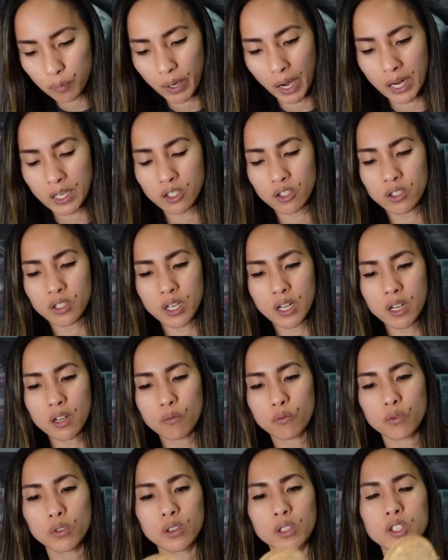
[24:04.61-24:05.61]
but I did
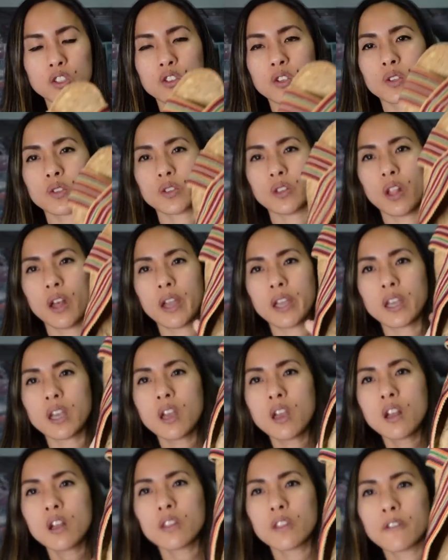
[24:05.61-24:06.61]
really just like
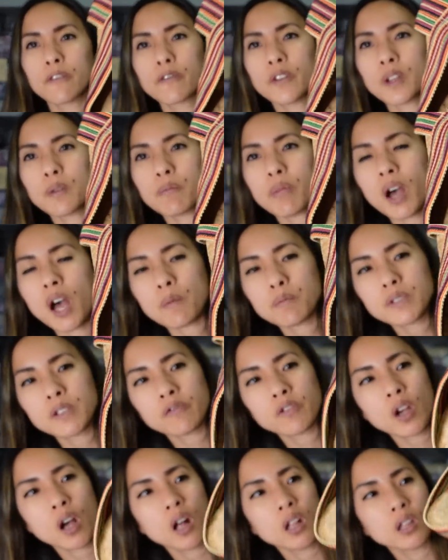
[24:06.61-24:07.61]
the fun pops
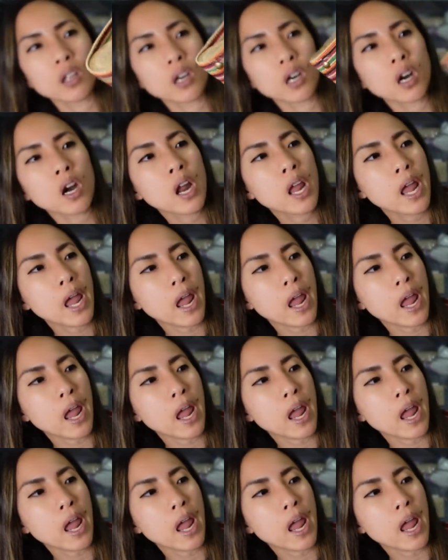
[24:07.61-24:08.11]
of color,